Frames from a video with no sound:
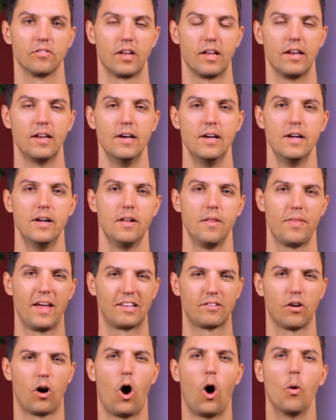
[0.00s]
And
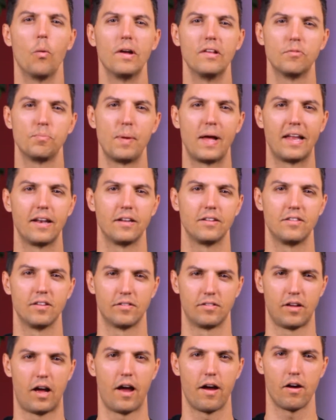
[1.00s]
that's always been a
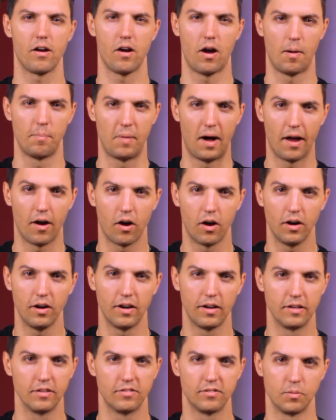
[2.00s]
desire on my heart,
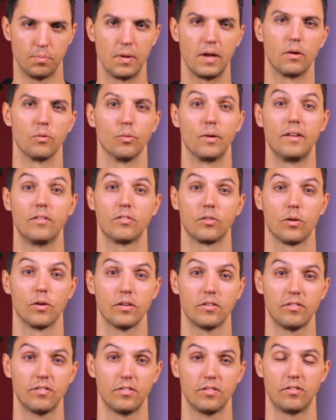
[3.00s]
is to be a
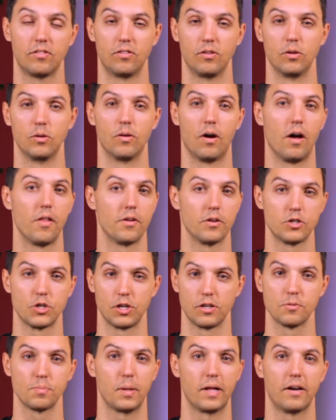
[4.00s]
resource to other
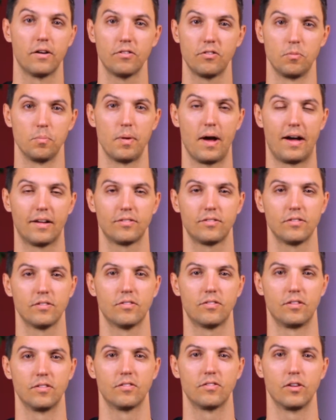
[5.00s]
church planners and
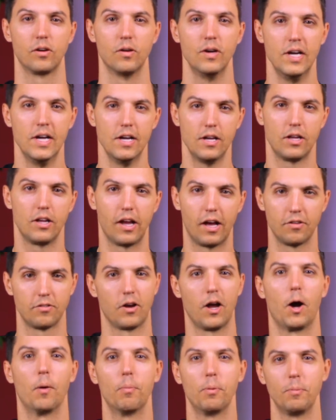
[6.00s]
pastors. And so you guys
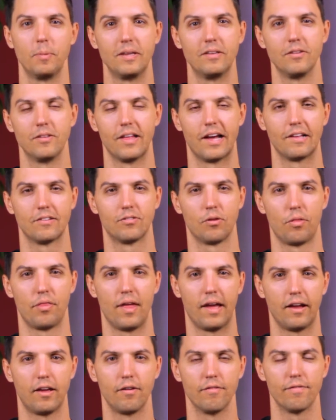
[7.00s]
are helping me do that. So
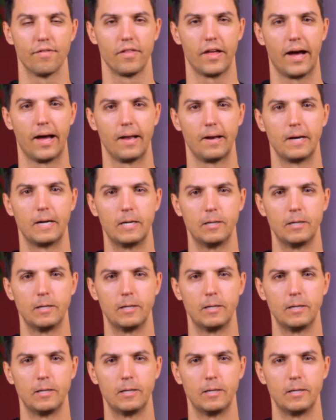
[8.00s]
thank you for that.